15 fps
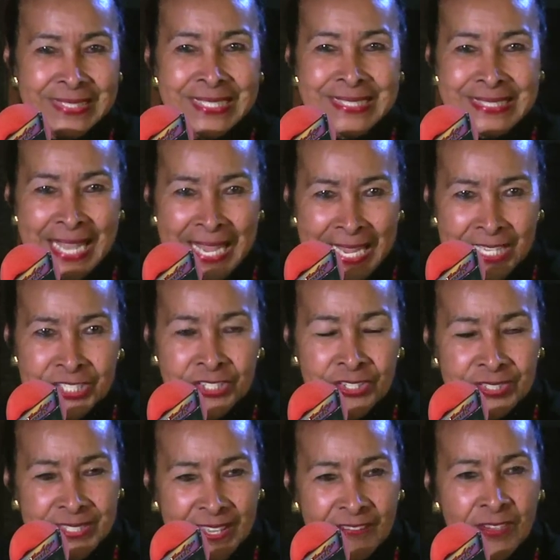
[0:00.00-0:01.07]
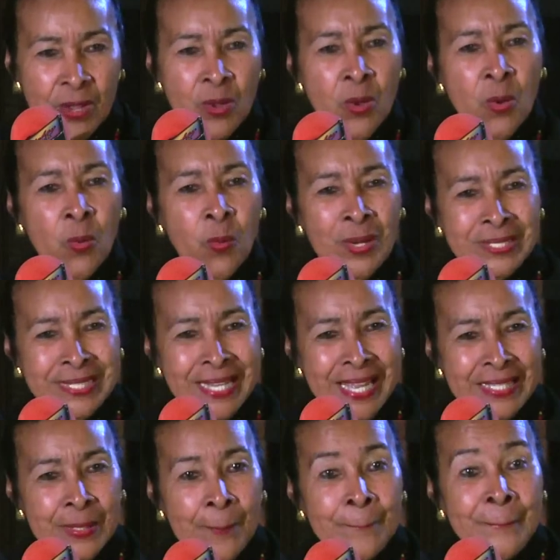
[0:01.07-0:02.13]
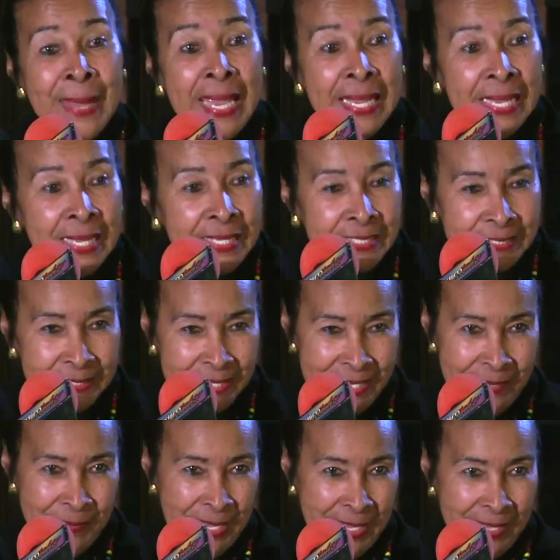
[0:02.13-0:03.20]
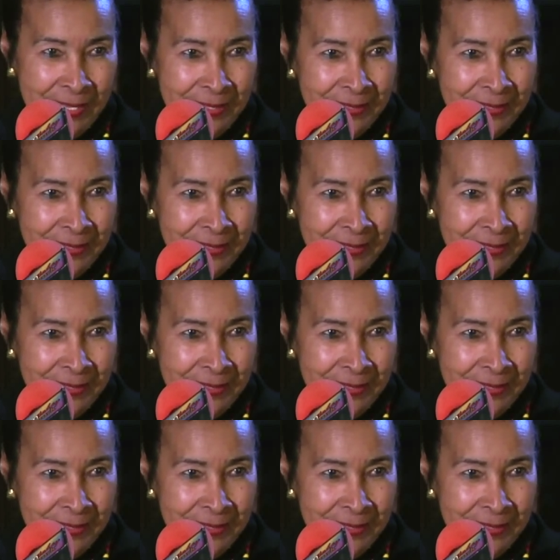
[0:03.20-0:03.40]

Just ask yourself, what kind of man am I?